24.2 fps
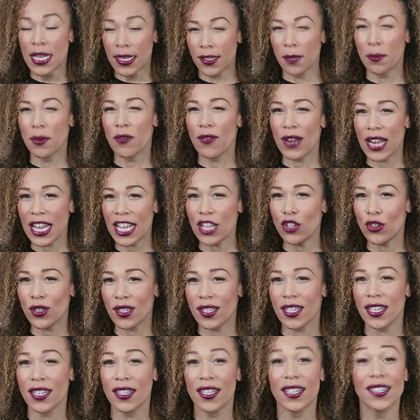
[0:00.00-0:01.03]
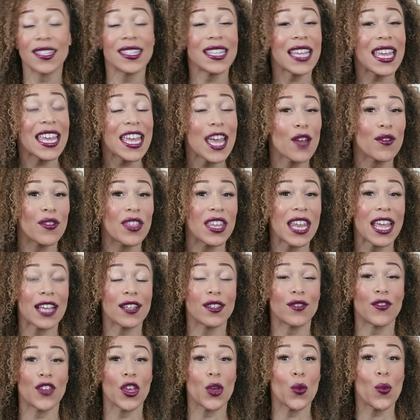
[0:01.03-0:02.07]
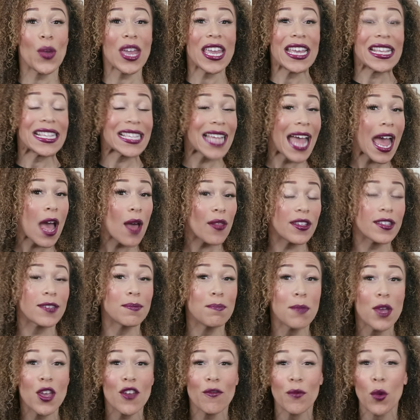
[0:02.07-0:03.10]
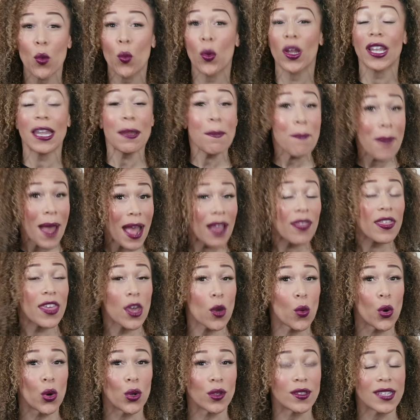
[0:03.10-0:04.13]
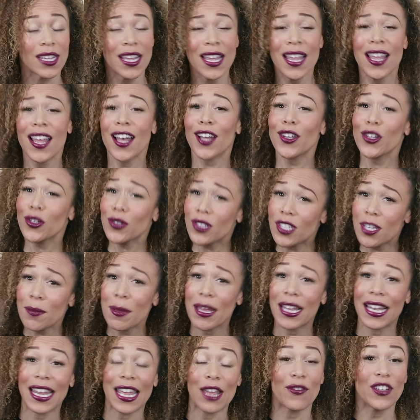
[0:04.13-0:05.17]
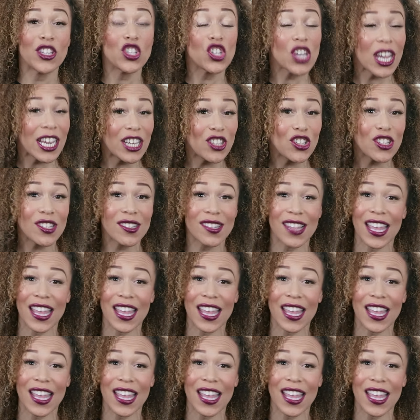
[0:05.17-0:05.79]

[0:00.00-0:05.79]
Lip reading: So it'll be really interesting to see over the next few weeks how this movement will impact the awards, and ultimately if it changes